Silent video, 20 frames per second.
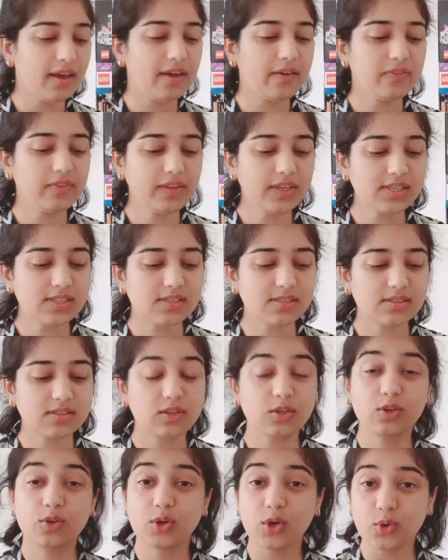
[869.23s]
And
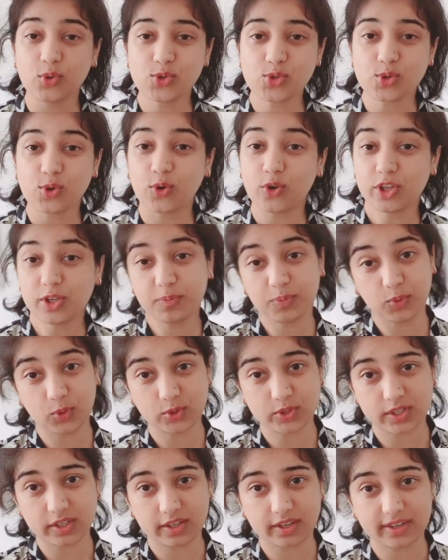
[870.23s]
this ghost or the
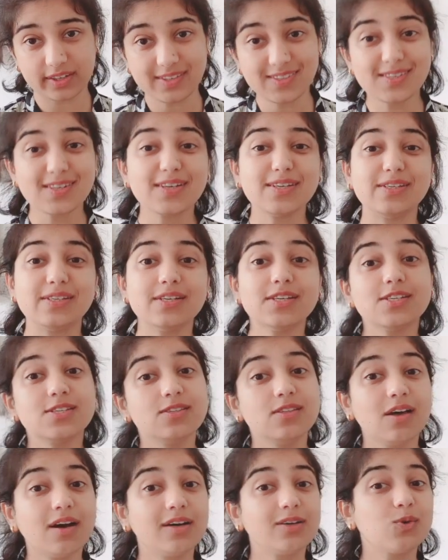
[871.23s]
poltergeist
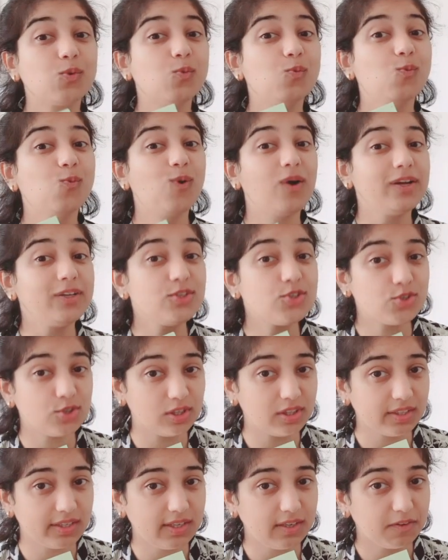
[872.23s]
does not want
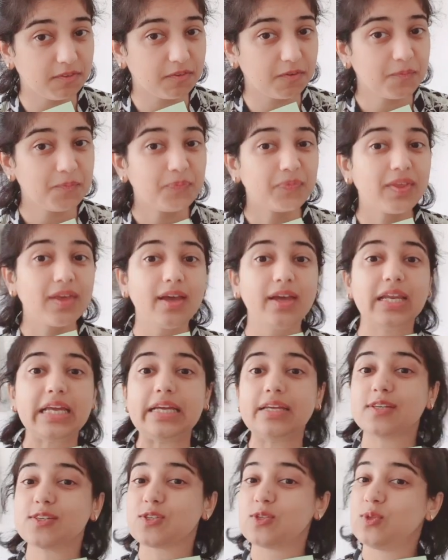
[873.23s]
to leave and
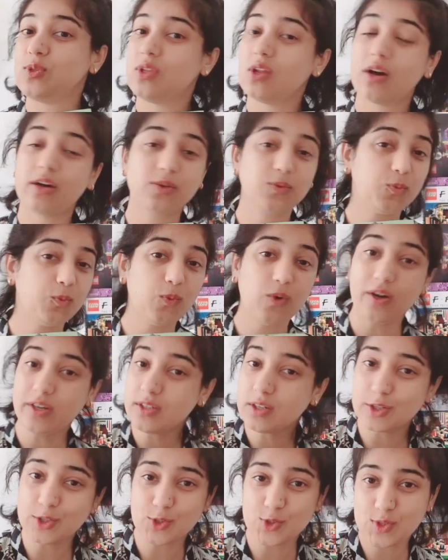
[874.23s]
he does not
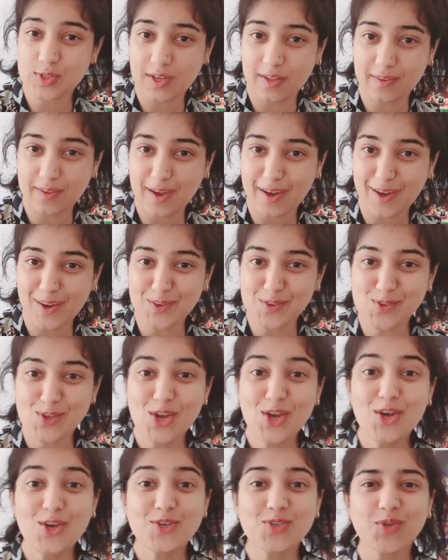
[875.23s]
want her to sell the house.
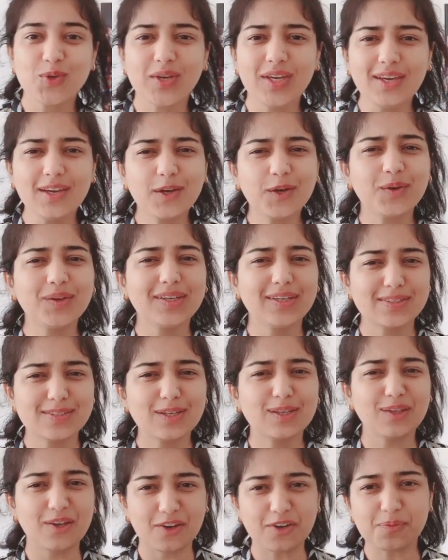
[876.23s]
So he creates
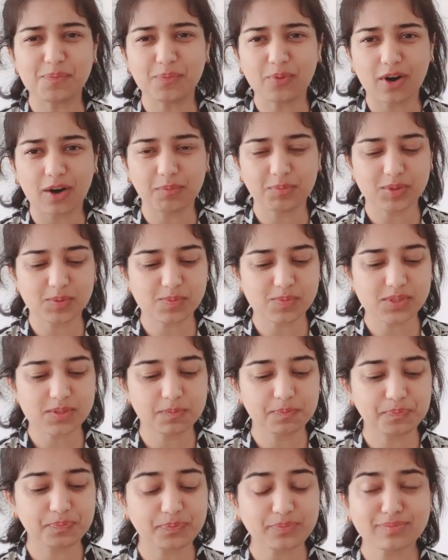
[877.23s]
a lot of
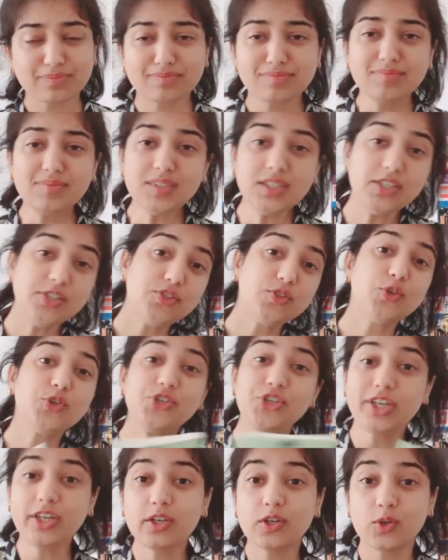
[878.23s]
problems. So
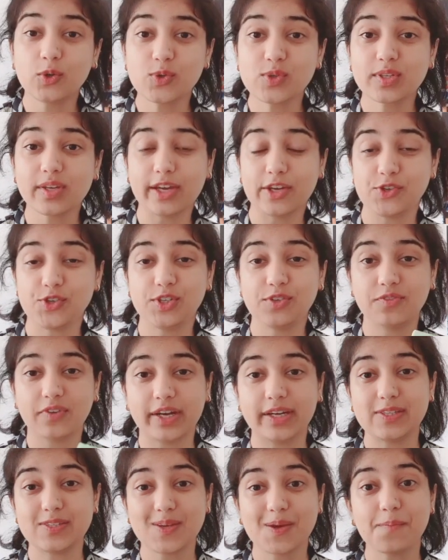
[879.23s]
she goes and she
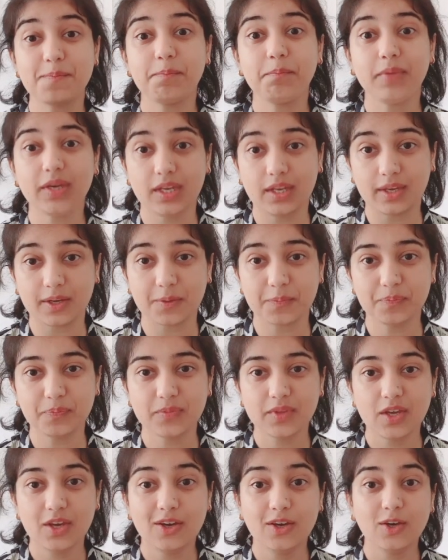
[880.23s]
finds a
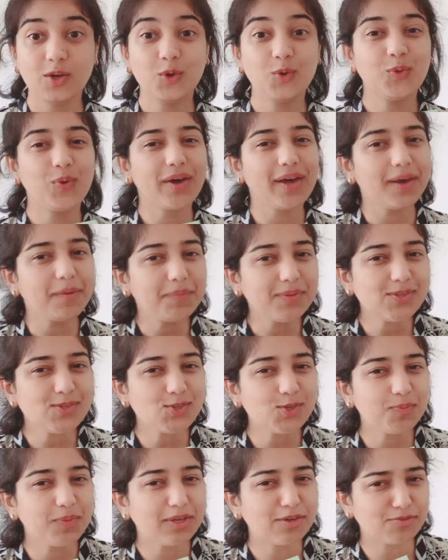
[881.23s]
medium who
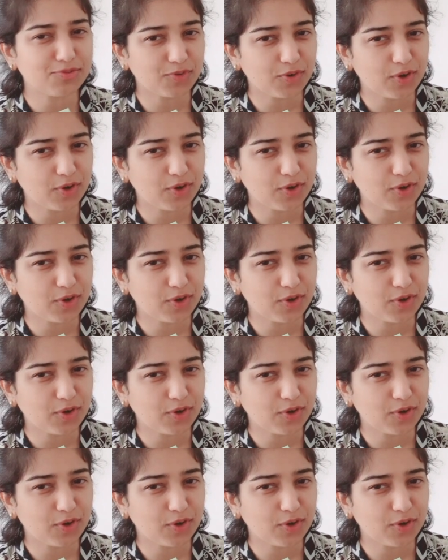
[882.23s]
happens to be a